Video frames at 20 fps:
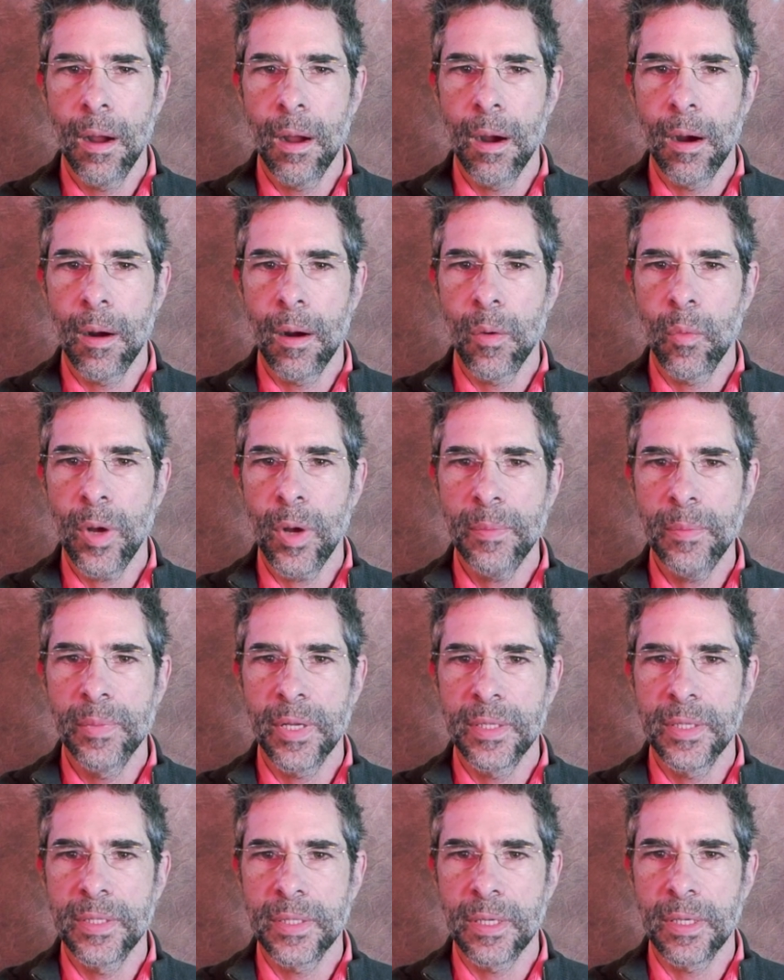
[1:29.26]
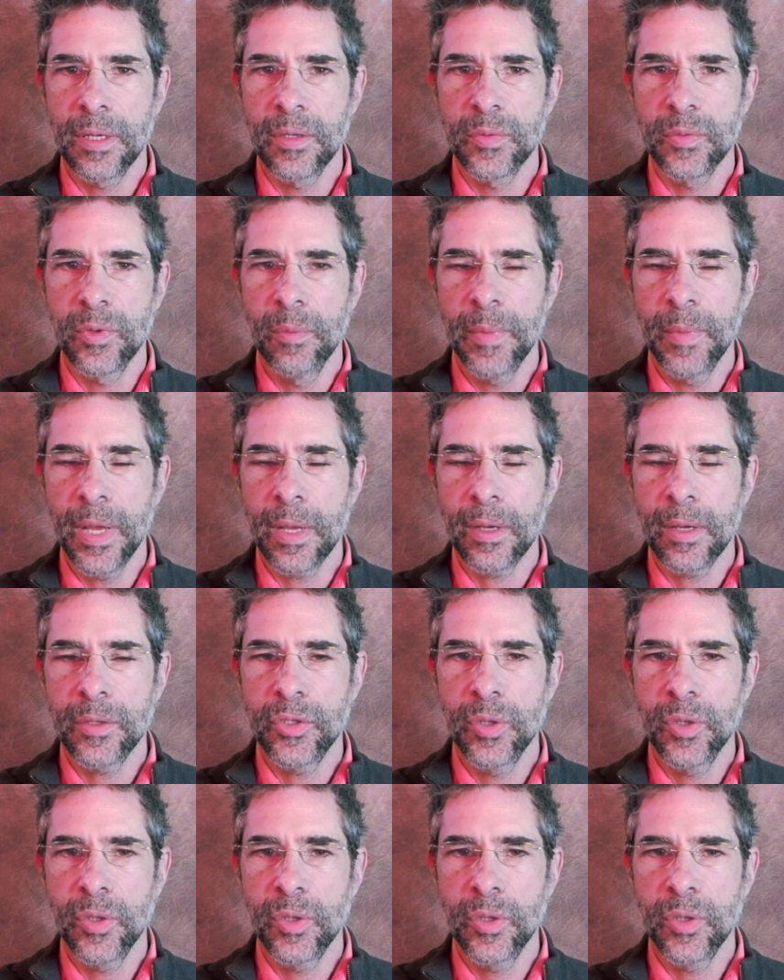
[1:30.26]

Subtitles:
Our white blood cells will make